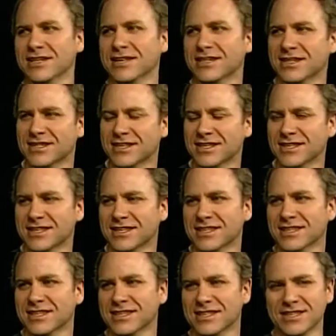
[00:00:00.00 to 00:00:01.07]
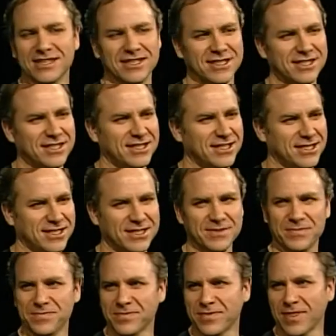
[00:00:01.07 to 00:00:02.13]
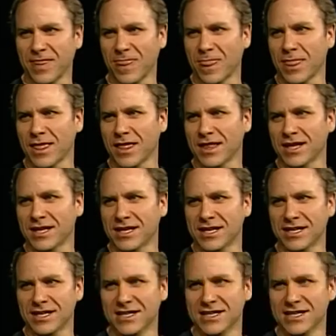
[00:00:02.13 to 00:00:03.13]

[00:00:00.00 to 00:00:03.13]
on how to how to deprive your cat so